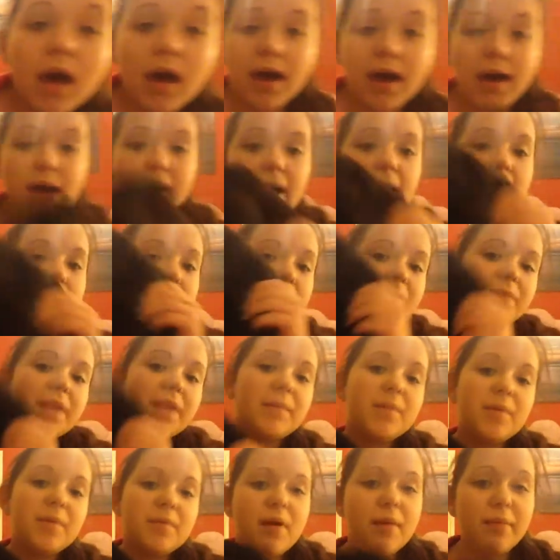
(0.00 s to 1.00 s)
Um,
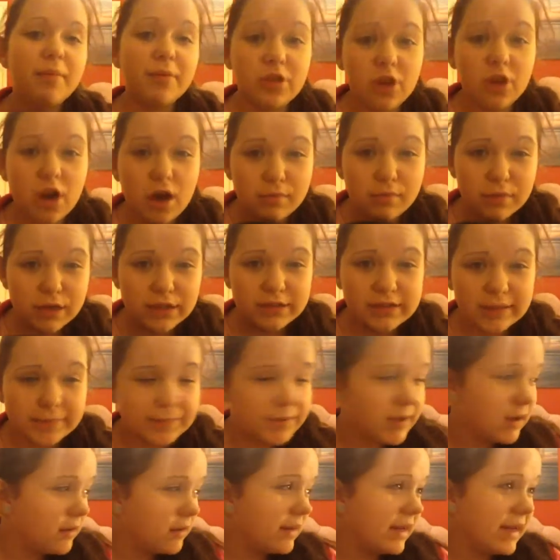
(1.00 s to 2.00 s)
I'm in my pyjamas, I'm
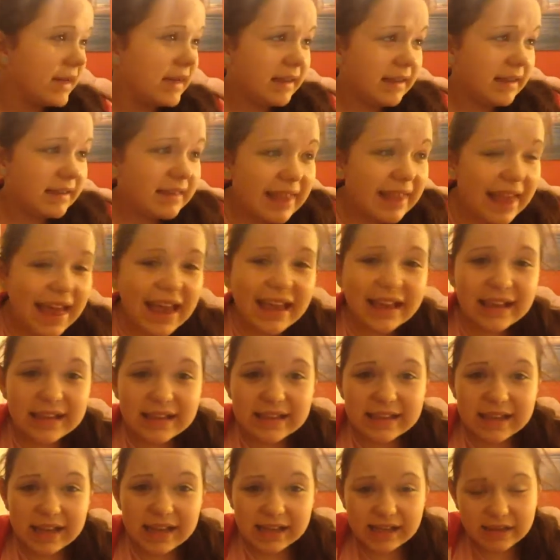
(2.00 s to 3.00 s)
sorry it's
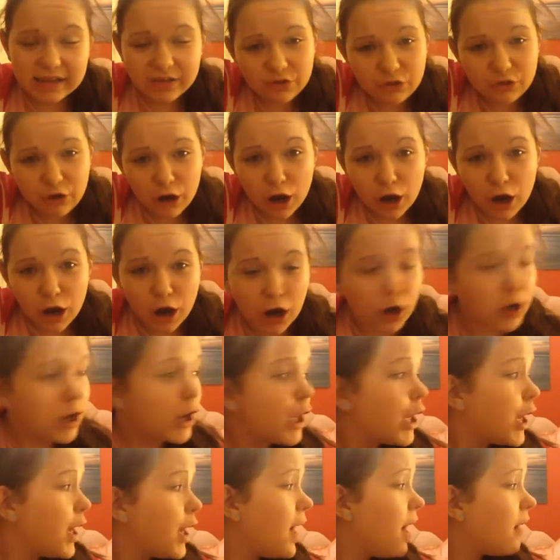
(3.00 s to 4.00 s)
late and it's dark,
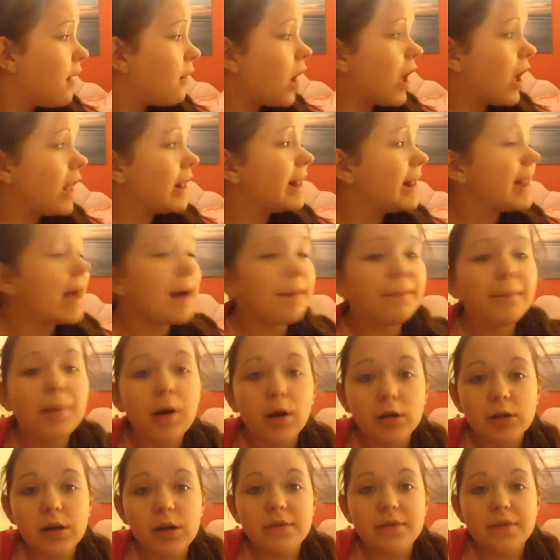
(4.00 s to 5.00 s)
got a lamp
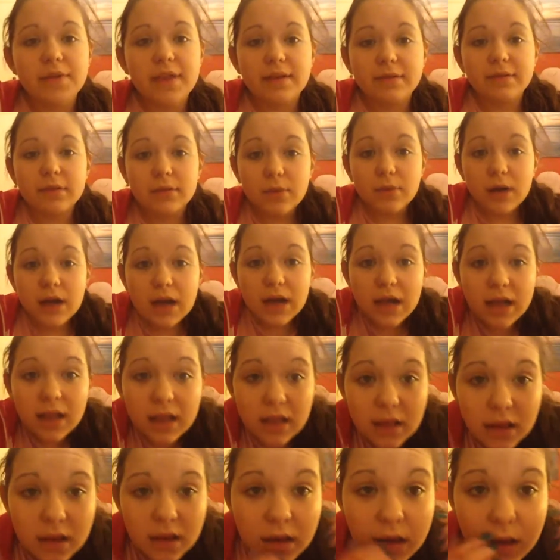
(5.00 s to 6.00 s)
on over there as
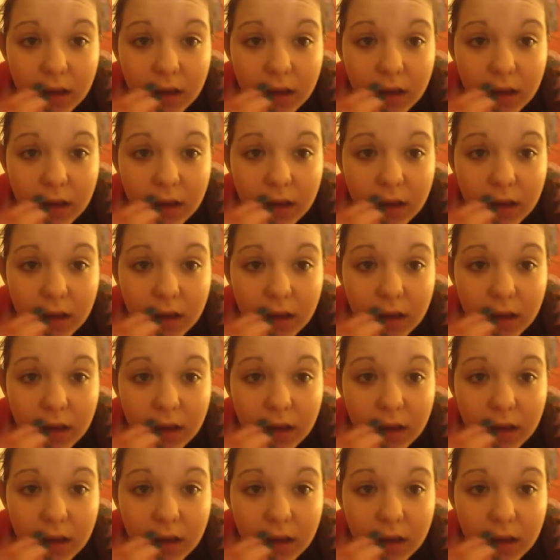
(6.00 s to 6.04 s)
well.